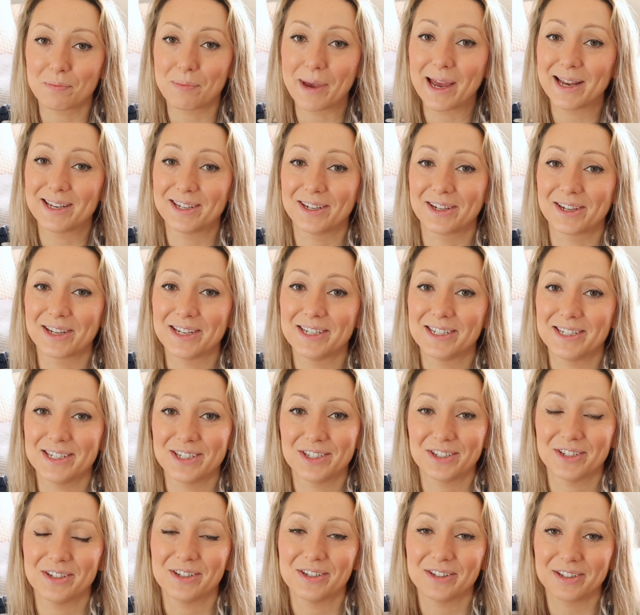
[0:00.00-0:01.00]
better
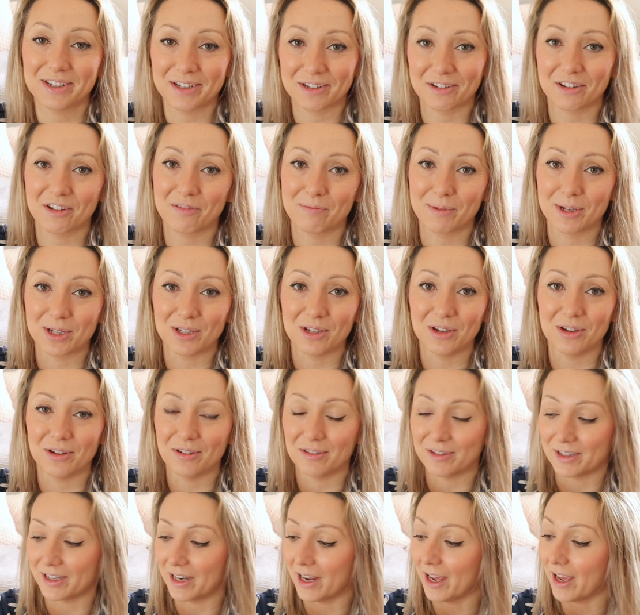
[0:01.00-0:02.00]
condition since I've been
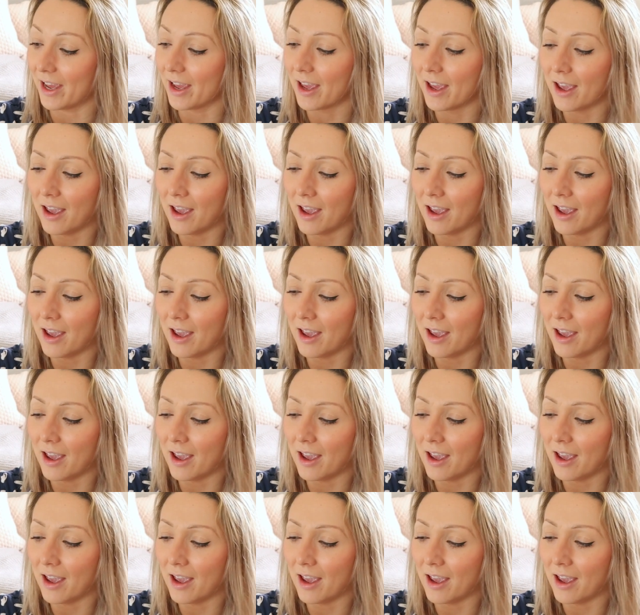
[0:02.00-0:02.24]
using it.